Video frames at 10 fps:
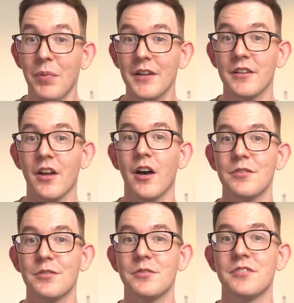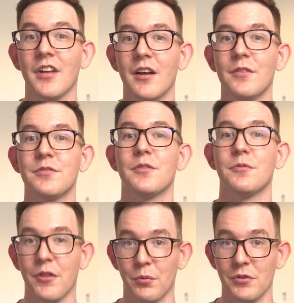but it also solves
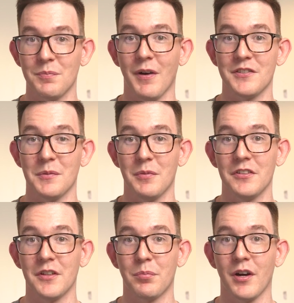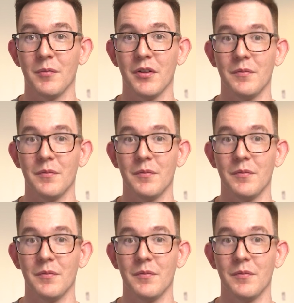the responsibility problem.